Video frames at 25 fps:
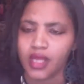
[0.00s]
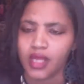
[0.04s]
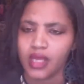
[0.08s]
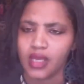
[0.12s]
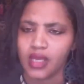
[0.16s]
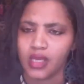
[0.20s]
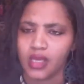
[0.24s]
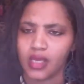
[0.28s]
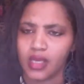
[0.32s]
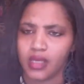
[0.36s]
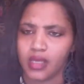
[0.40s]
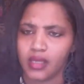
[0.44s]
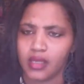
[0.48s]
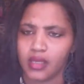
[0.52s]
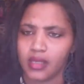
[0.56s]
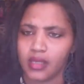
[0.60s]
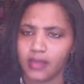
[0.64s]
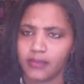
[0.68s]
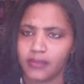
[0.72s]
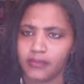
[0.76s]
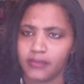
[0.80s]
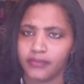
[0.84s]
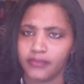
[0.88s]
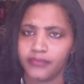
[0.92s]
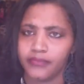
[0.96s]
Um,
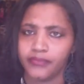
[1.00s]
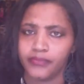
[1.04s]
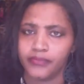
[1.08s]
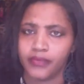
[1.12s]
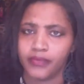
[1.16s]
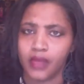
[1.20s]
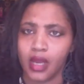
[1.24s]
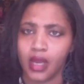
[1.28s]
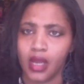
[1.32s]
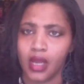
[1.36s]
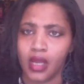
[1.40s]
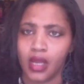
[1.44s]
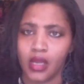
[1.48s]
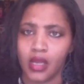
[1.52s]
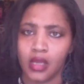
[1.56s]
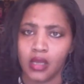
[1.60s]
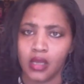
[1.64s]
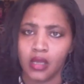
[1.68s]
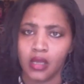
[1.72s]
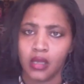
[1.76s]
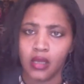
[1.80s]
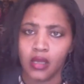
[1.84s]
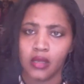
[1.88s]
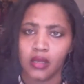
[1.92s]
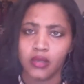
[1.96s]

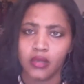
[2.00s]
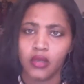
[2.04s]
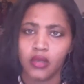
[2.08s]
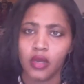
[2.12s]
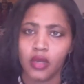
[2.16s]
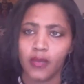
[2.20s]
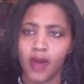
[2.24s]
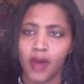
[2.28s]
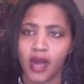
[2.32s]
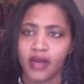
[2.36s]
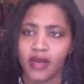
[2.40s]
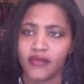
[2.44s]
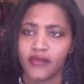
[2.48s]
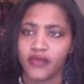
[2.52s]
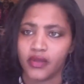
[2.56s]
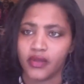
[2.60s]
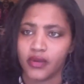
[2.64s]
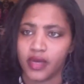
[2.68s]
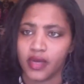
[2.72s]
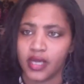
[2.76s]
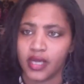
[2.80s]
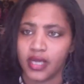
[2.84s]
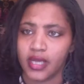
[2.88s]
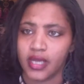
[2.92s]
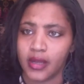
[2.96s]
you're a part of the
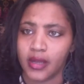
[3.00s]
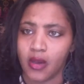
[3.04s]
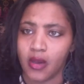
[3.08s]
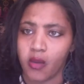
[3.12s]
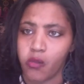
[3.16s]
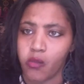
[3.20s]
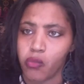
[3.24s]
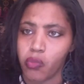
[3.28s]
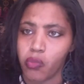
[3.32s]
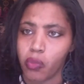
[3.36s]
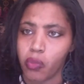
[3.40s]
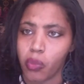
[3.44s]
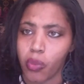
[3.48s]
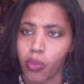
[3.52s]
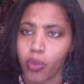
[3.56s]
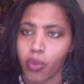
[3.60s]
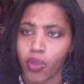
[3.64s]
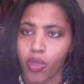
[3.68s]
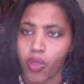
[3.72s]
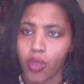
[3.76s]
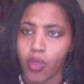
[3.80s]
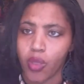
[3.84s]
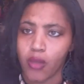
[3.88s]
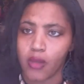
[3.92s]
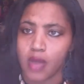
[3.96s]
grid.
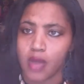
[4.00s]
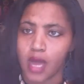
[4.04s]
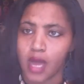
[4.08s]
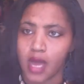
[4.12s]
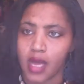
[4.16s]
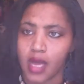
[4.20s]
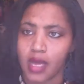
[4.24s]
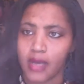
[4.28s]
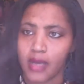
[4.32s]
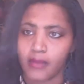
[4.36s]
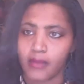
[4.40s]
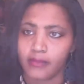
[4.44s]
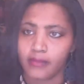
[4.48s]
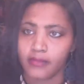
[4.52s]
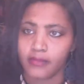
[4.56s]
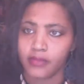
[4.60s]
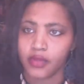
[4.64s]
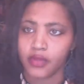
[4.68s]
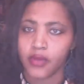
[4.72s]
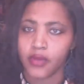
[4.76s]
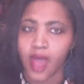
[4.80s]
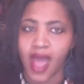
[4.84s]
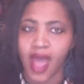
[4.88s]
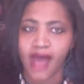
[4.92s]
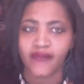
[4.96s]
You
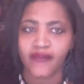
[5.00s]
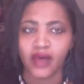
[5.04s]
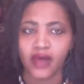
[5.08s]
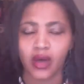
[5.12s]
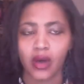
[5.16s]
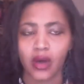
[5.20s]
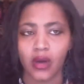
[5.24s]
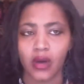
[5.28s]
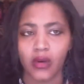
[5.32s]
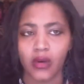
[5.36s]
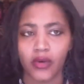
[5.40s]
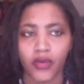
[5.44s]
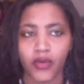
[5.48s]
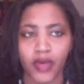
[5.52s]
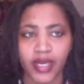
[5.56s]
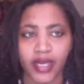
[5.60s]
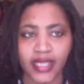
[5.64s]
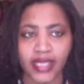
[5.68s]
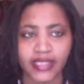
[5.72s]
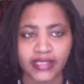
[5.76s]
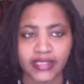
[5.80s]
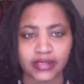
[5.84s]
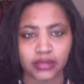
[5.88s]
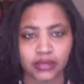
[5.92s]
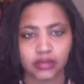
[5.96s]
have a hold on
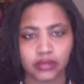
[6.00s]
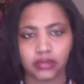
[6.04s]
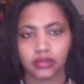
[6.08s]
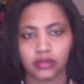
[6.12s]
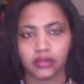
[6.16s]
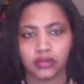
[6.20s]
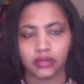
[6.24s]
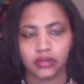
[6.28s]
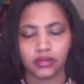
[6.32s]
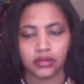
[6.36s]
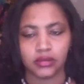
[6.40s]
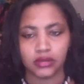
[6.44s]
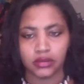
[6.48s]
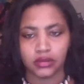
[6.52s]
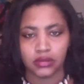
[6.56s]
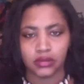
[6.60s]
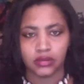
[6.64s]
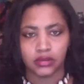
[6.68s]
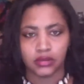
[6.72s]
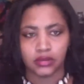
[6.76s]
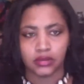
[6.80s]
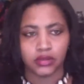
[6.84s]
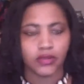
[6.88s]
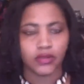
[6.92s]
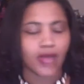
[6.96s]
it.
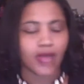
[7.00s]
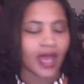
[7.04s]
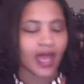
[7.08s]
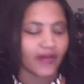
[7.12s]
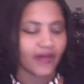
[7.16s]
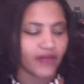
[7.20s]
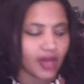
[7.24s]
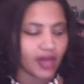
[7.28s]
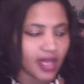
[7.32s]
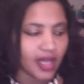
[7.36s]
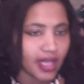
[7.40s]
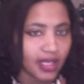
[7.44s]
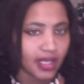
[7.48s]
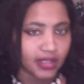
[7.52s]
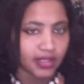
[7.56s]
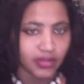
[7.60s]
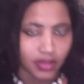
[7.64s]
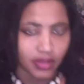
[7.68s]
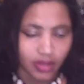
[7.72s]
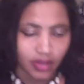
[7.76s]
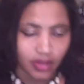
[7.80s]
You have your hands on your